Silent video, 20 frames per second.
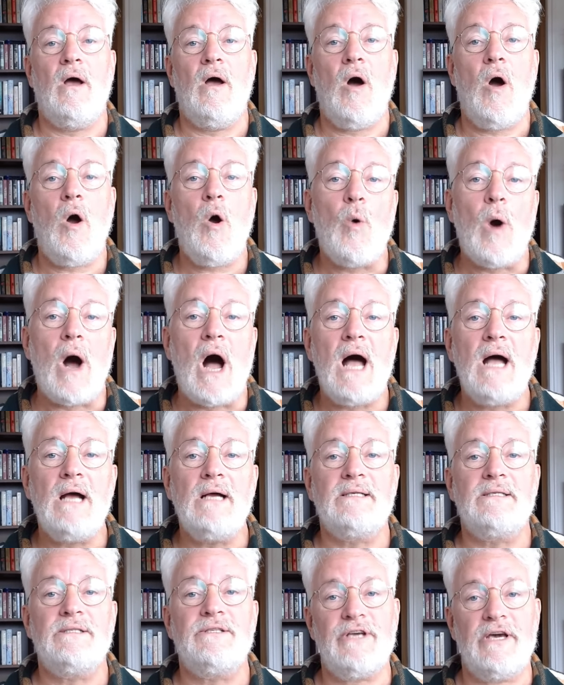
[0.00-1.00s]
Hoa
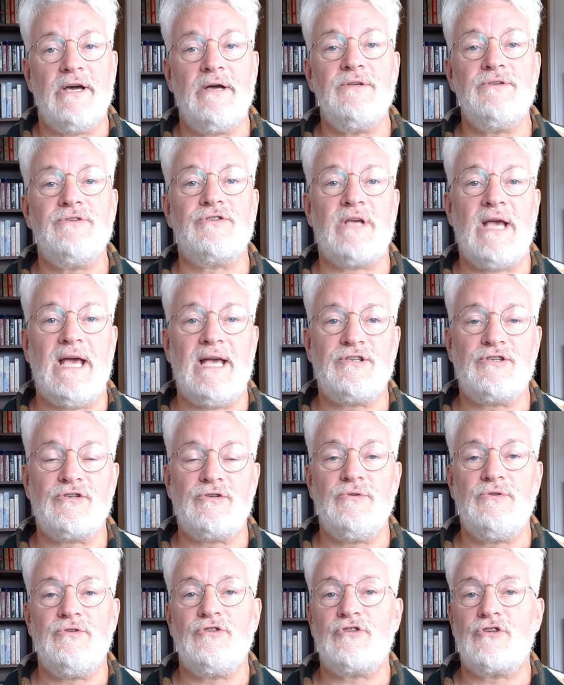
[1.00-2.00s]
tells
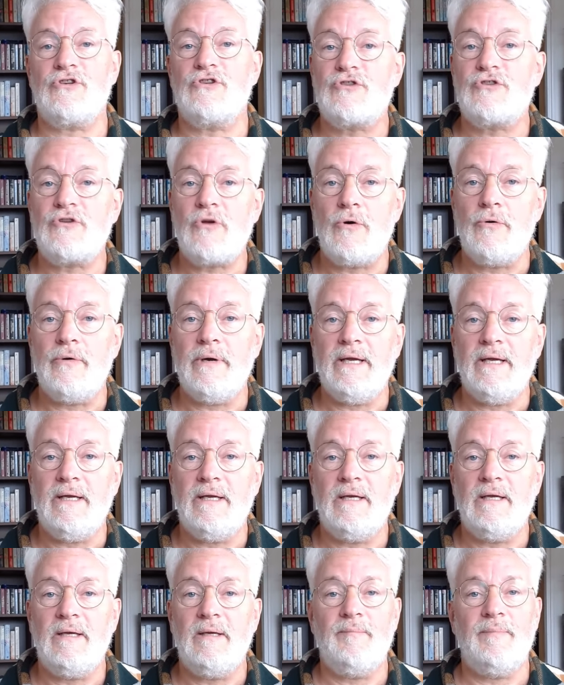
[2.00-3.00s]
Essun's story
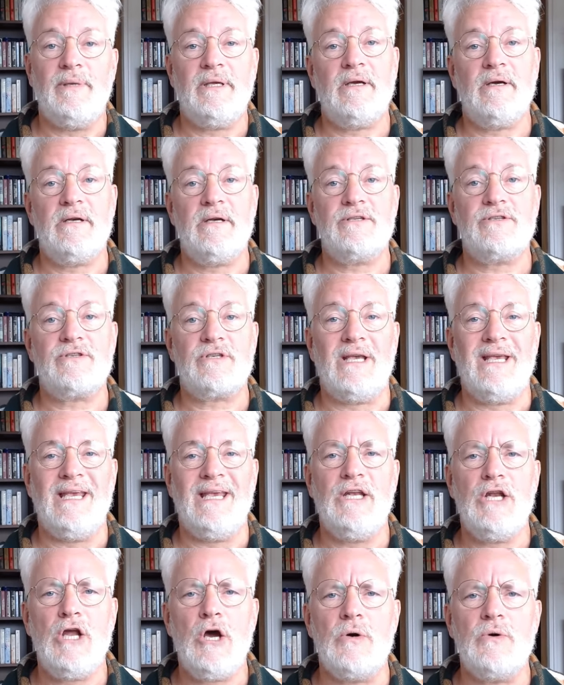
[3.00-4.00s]
because he
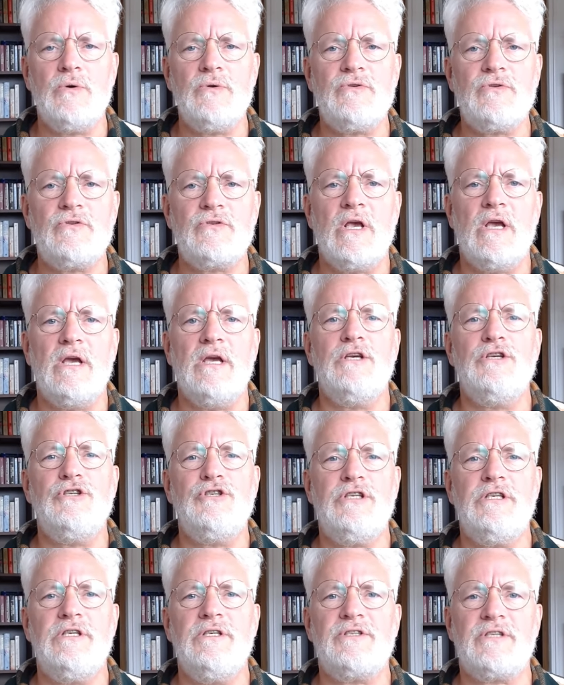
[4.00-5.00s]
knows
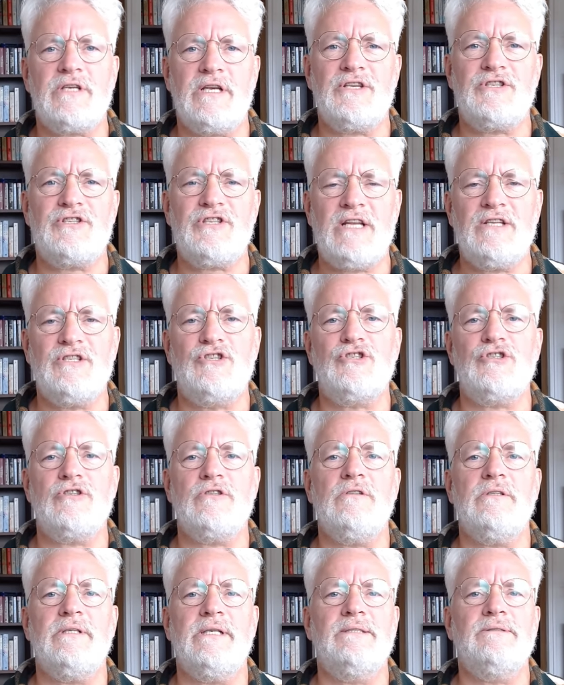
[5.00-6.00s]
she is
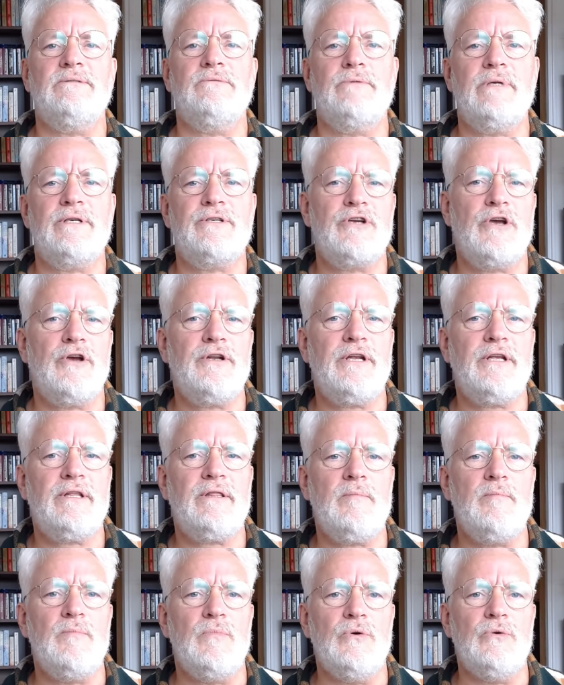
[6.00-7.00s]
essential in returning
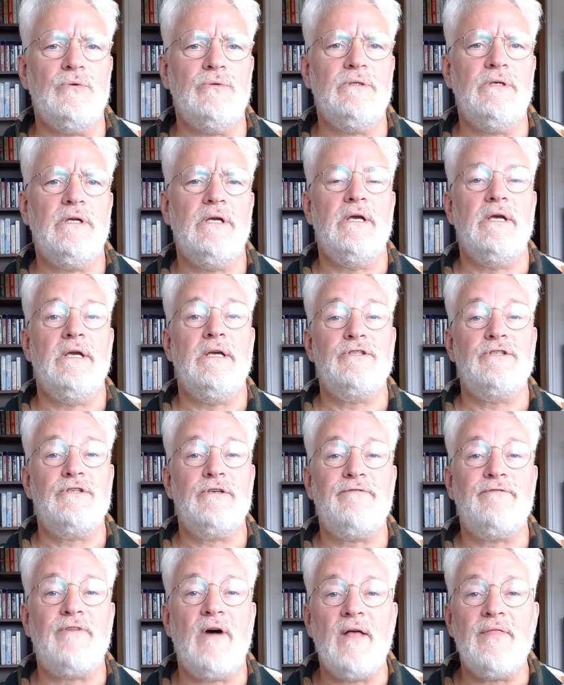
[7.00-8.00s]
the moon to
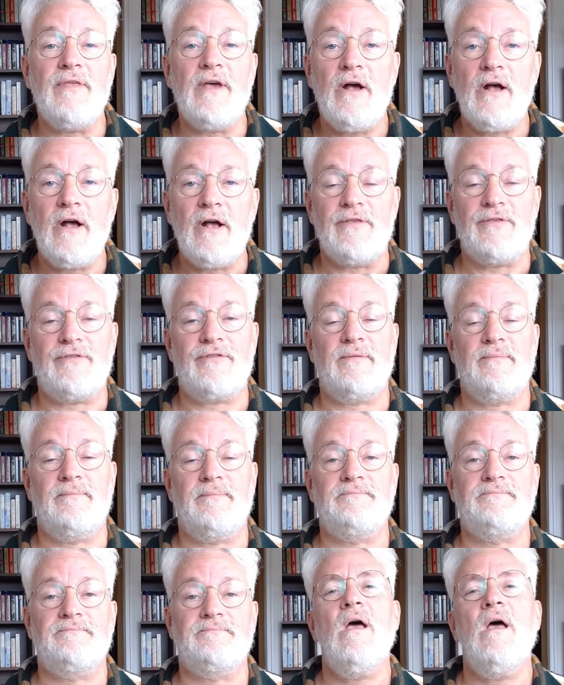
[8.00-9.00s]
Father Earth.
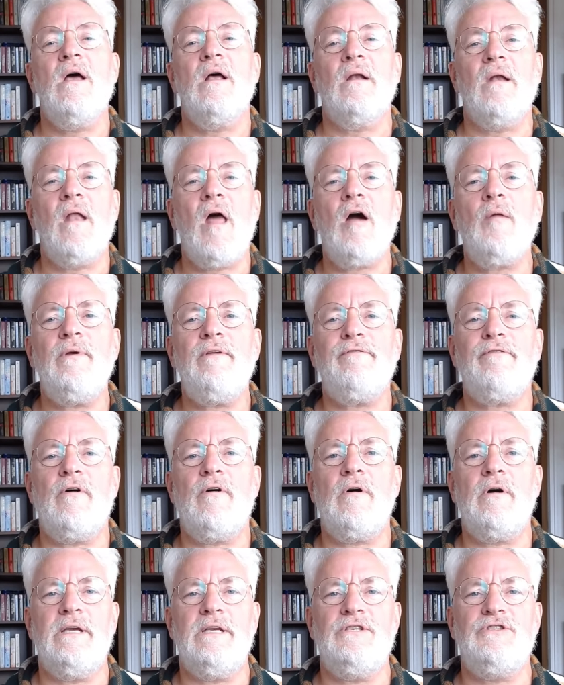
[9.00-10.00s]
Long
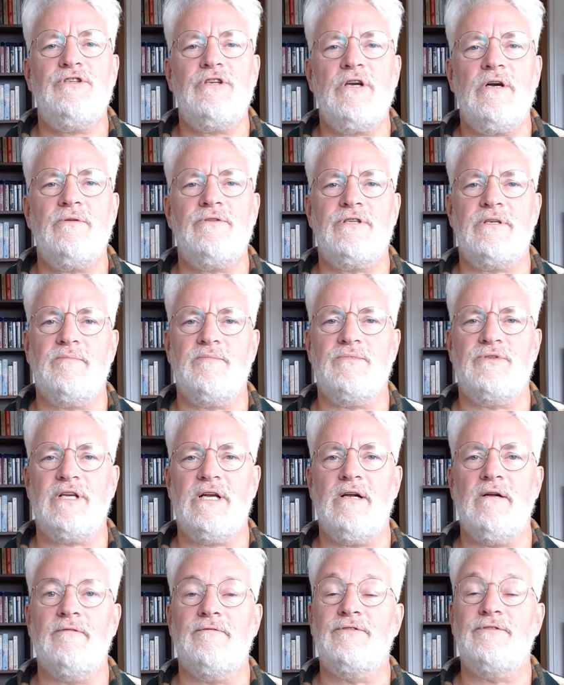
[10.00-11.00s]
before he shows
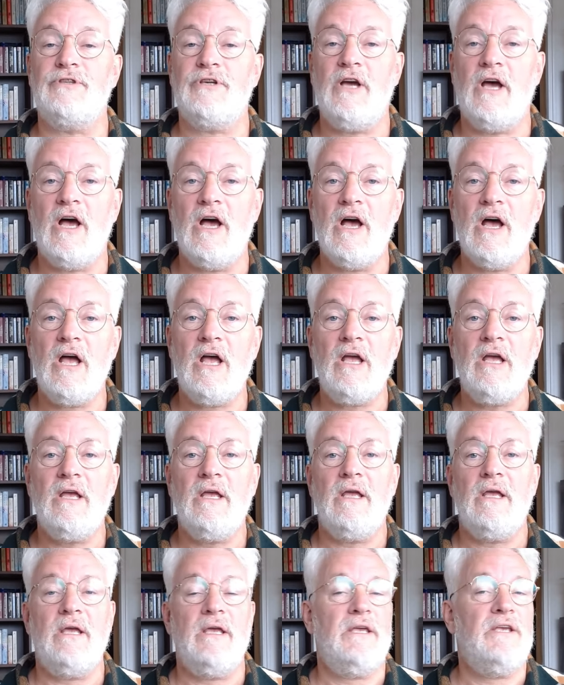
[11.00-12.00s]
himself to her,
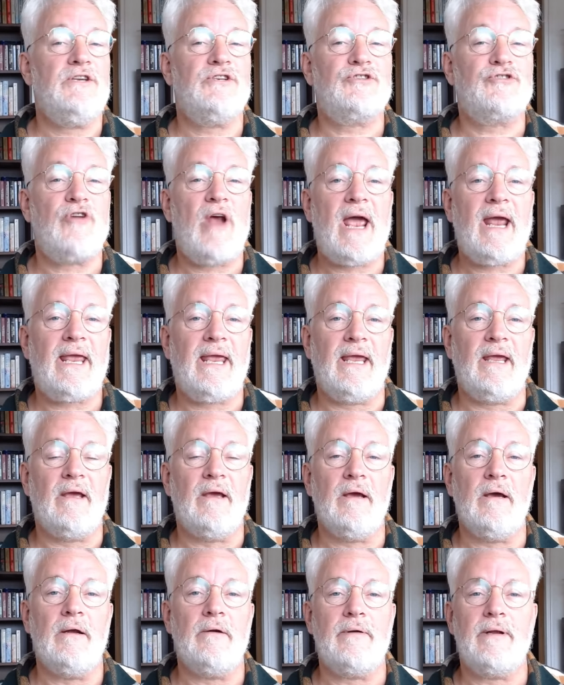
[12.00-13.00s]
he's tracking
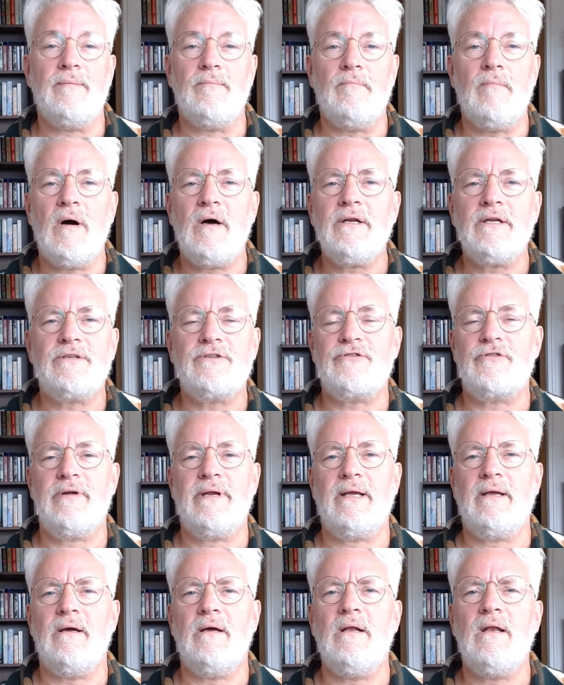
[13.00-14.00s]
her and
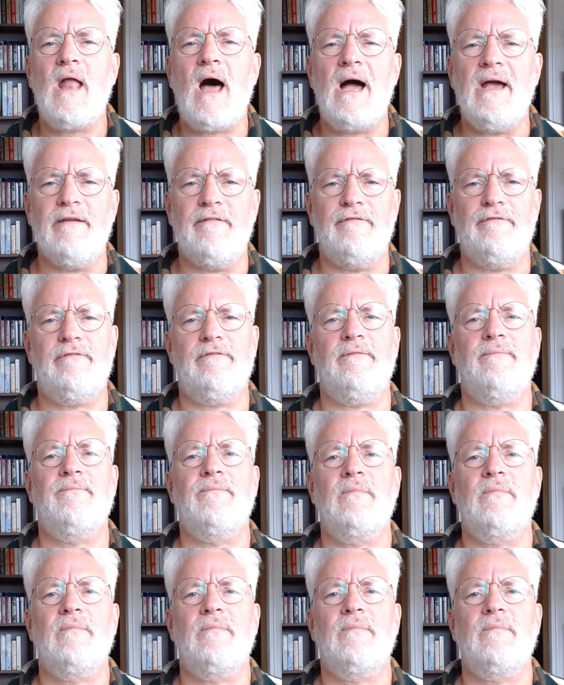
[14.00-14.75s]
monitoring her life.